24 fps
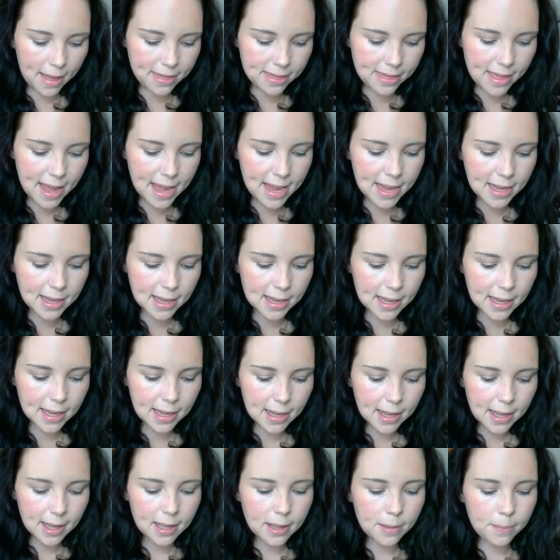think
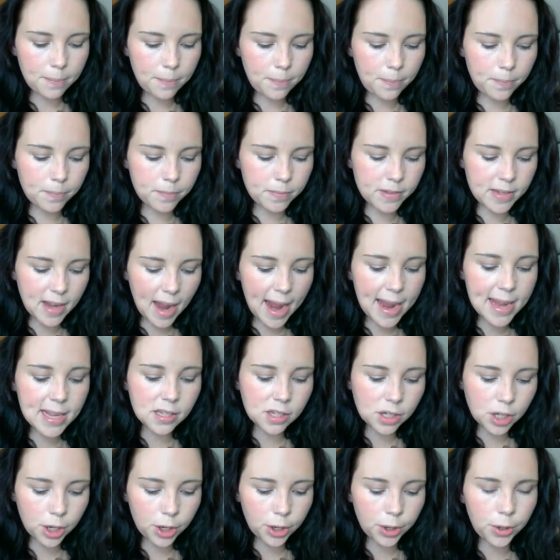day
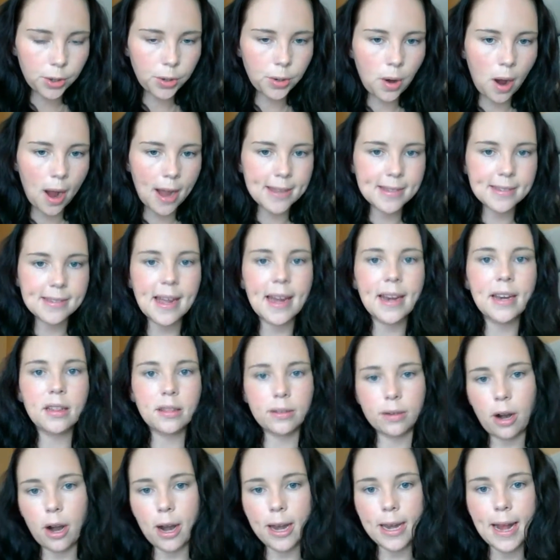2 I started
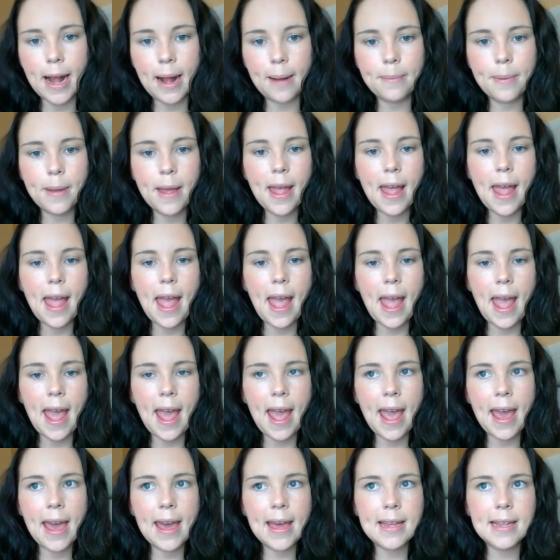throwing up,
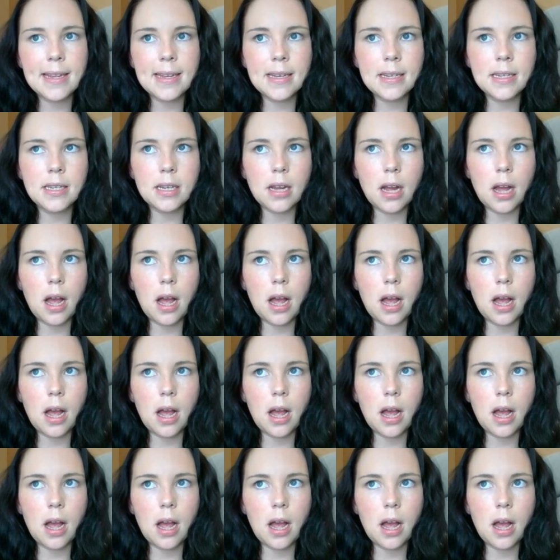and